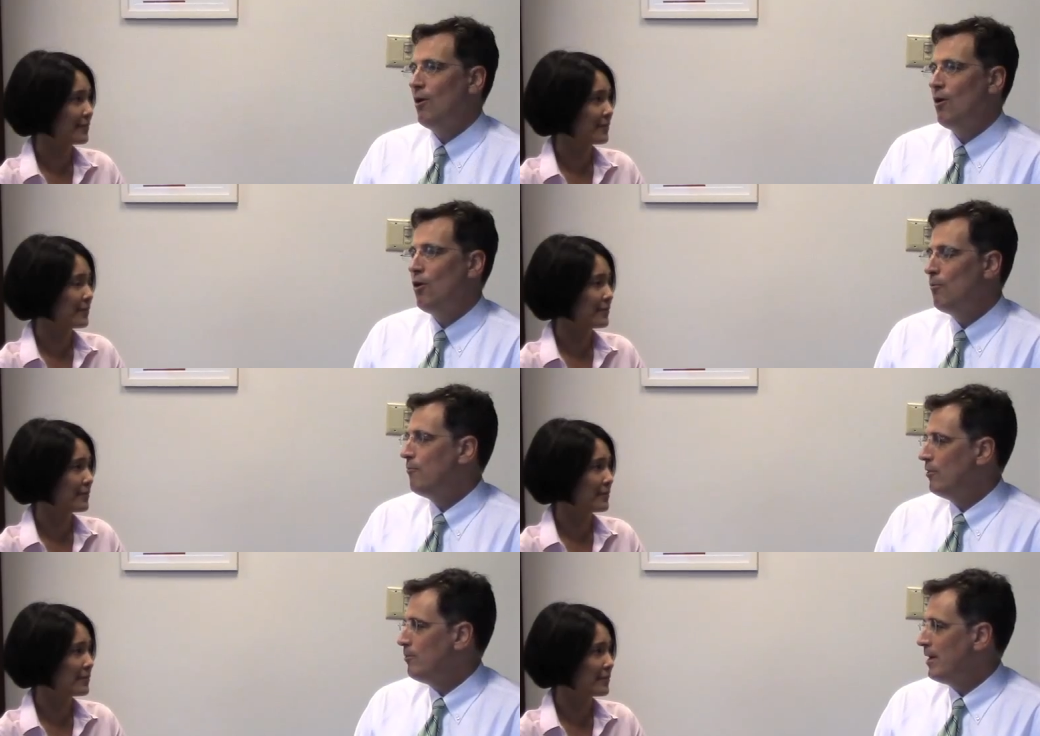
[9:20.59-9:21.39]

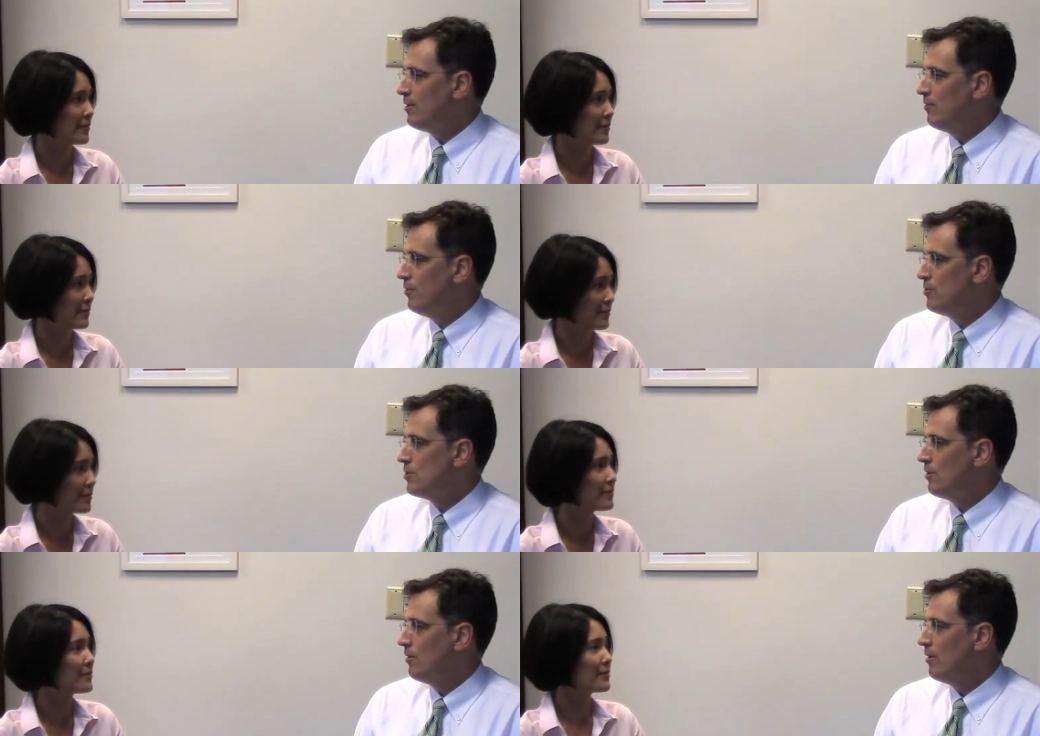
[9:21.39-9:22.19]
Speaker 1: hopeful about the
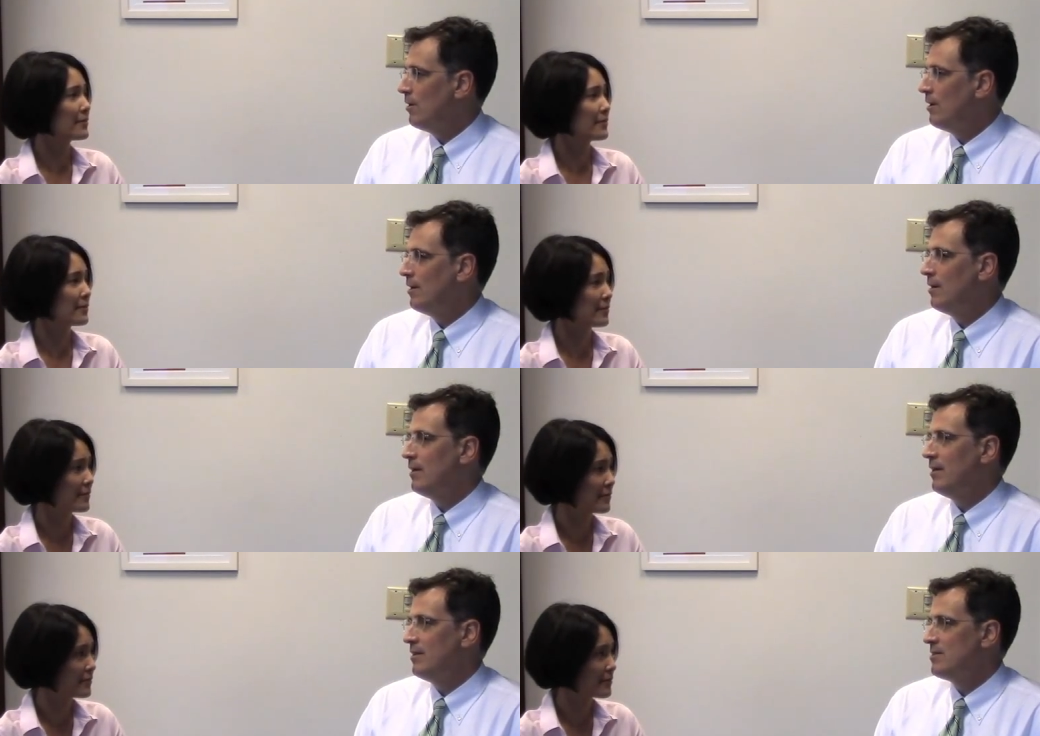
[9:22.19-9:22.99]
future
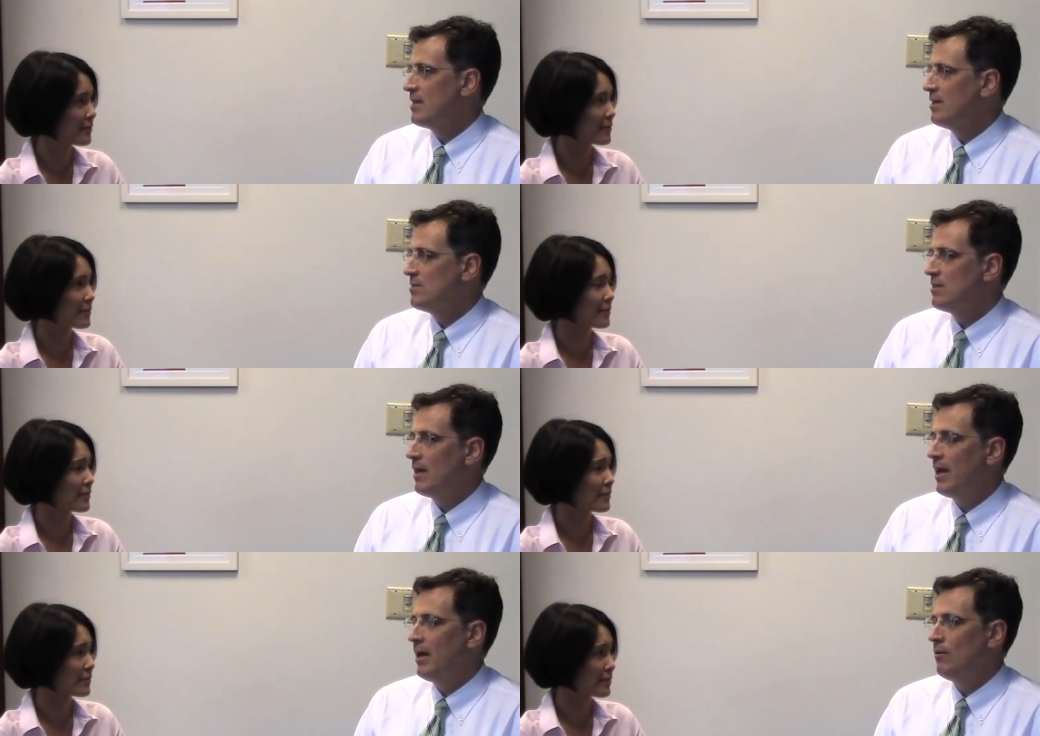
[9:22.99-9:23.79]
uh, in the sense
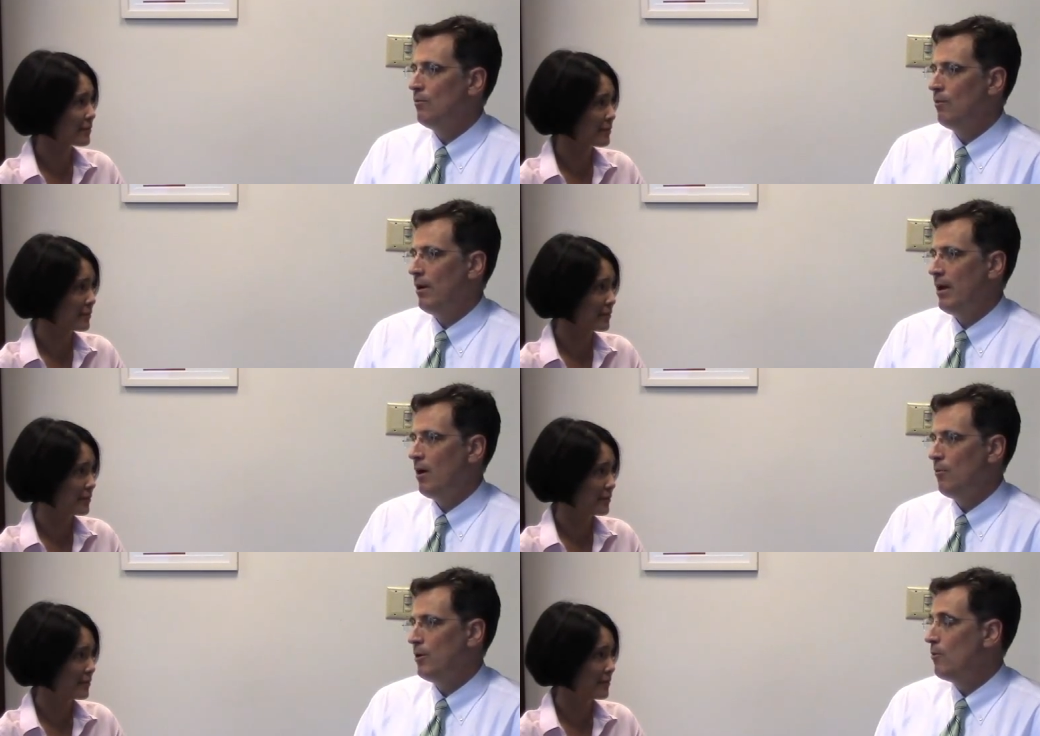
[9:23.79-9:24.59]
that
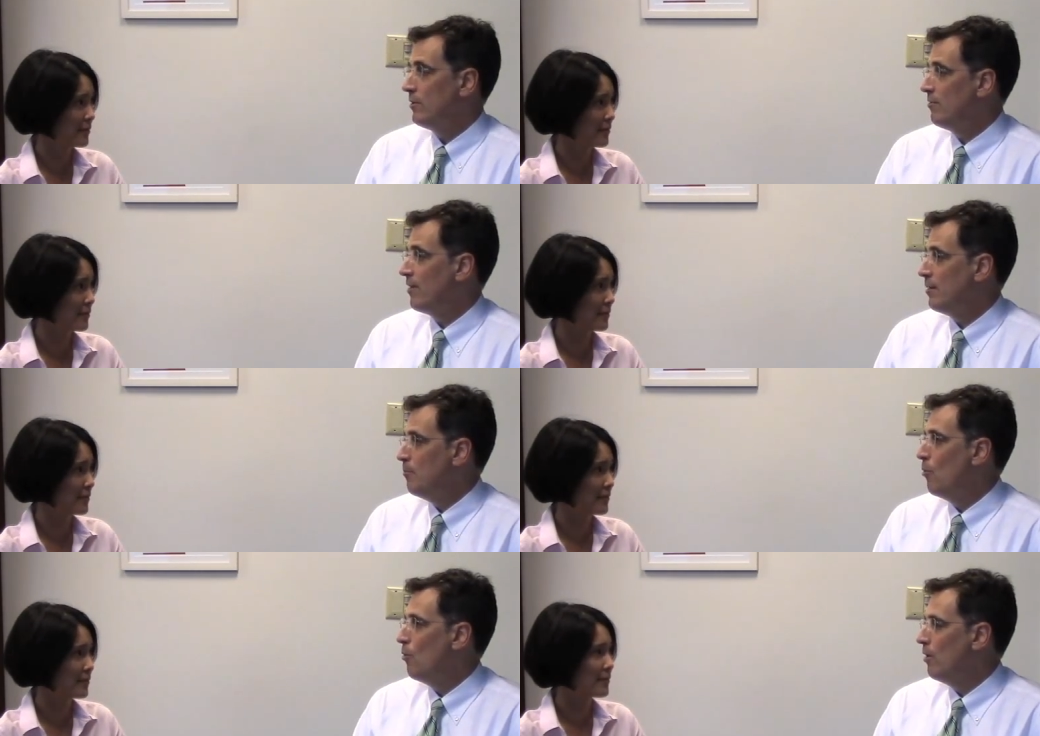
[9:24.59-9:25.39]
are we going to find
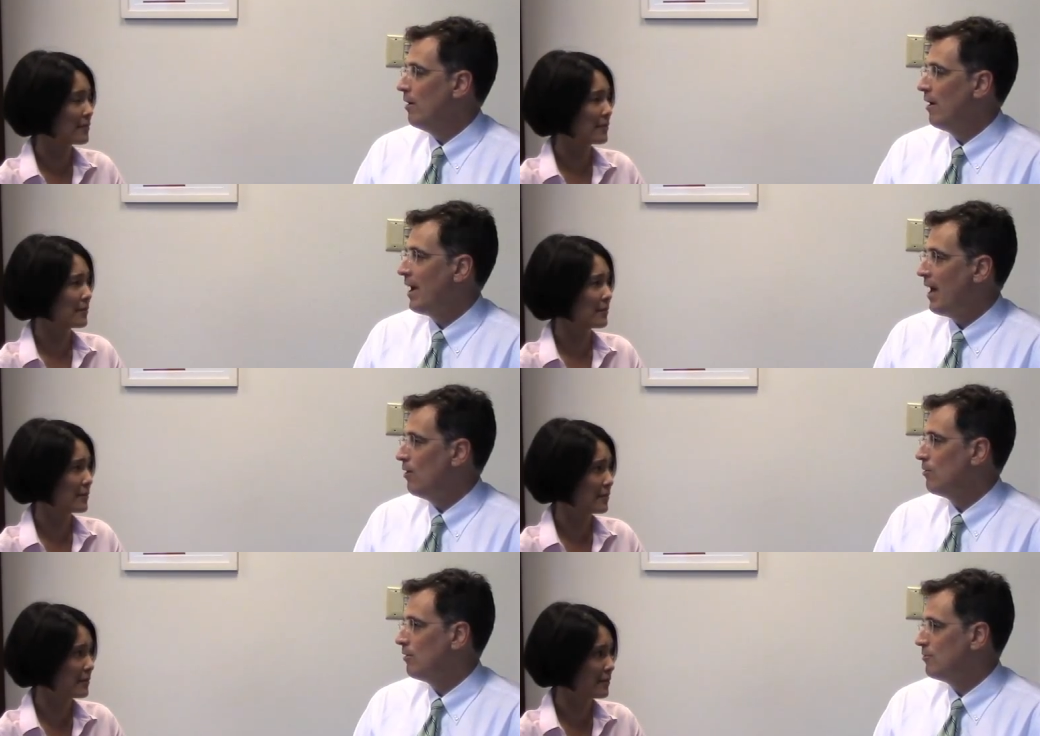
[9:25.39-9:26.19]
more
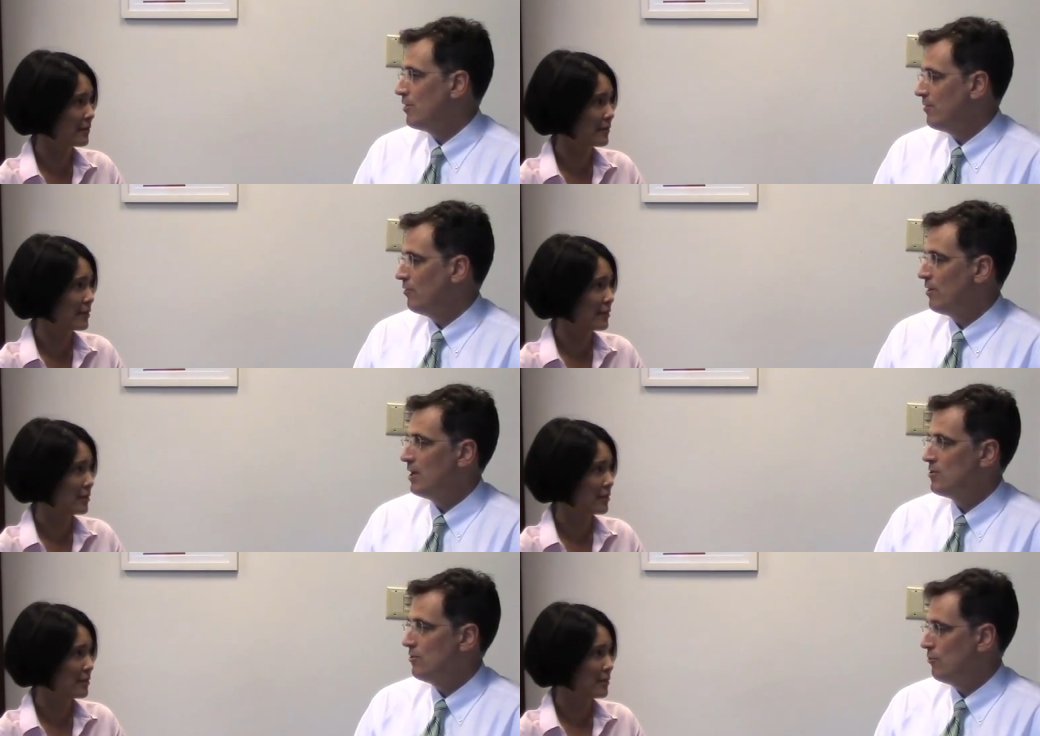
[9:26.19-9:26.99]
ALK
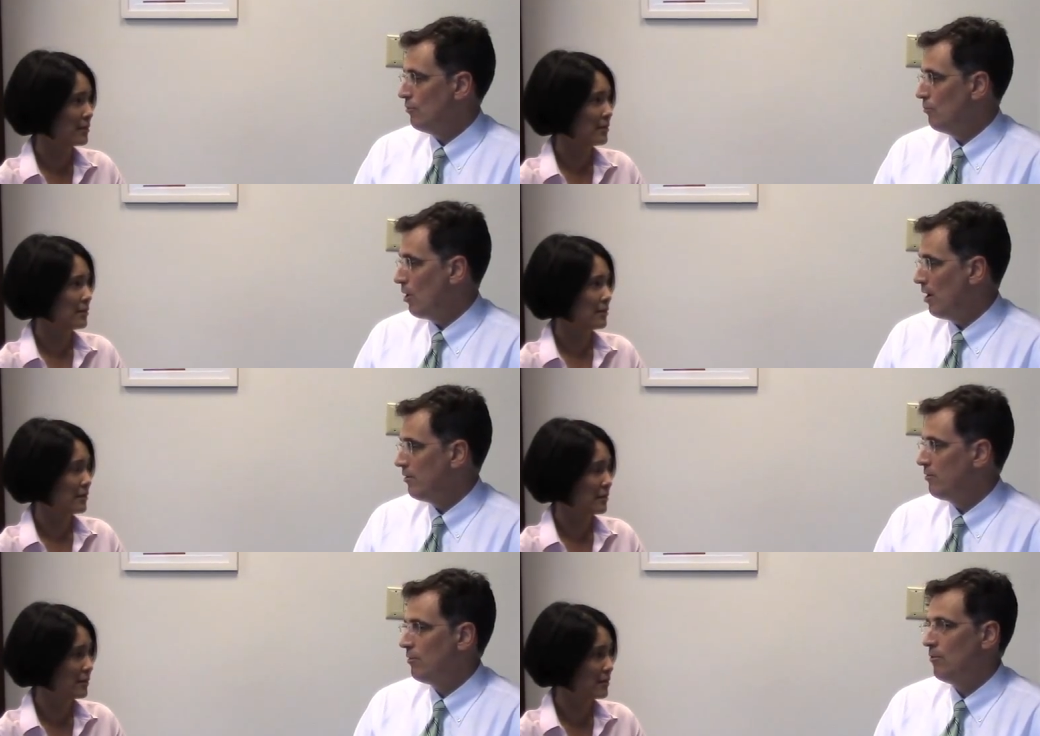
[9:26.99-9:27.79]
translocations or
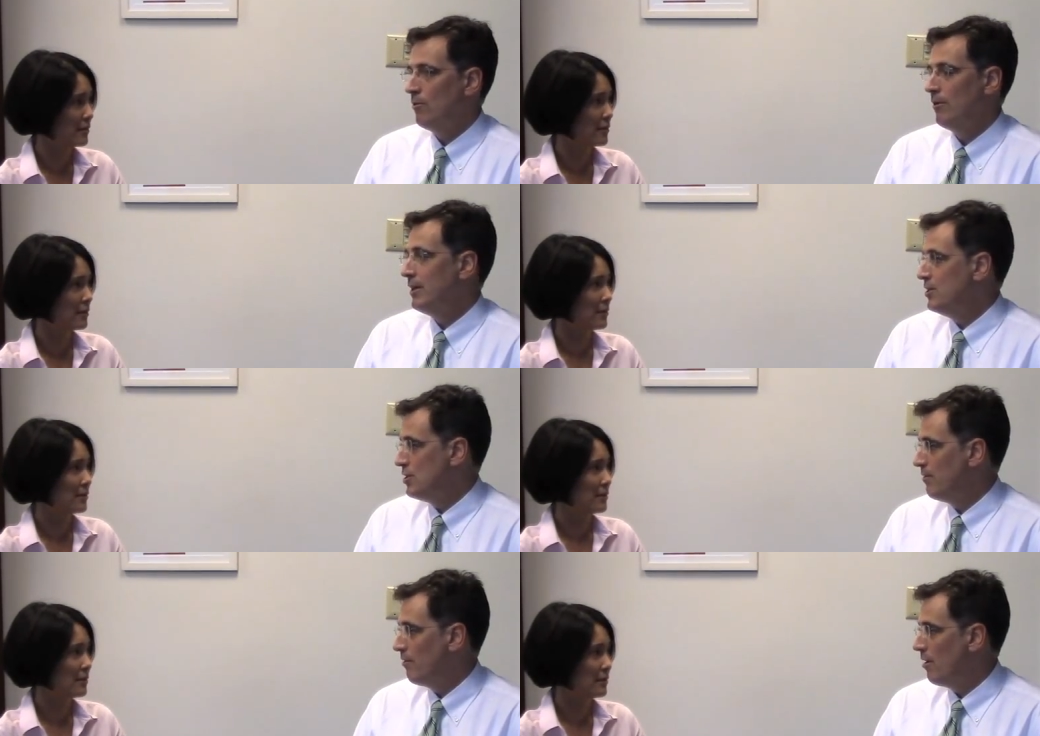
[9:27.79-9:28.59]
ROS or
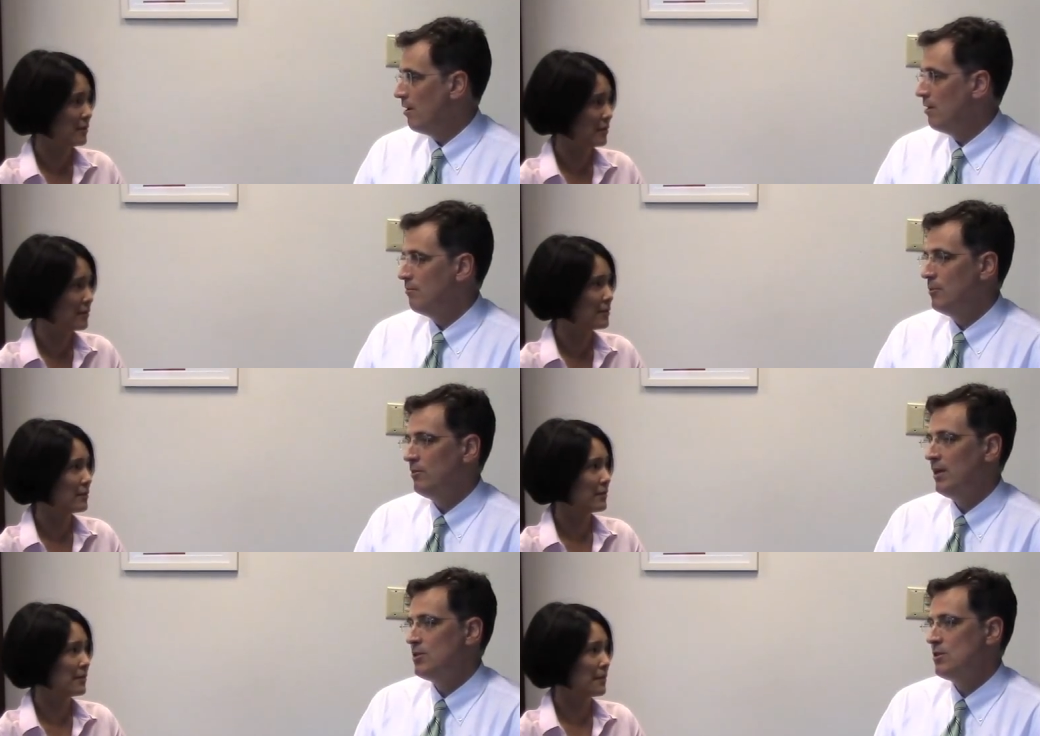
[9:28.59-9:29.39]
EGFR
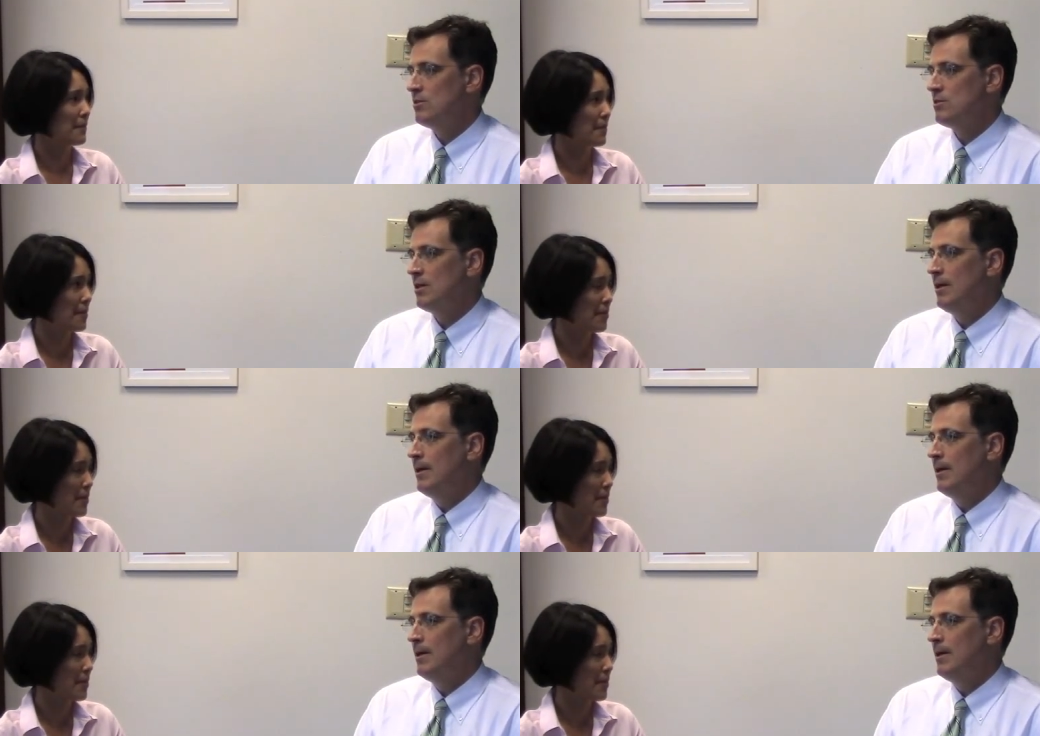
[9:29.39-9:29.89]
mutations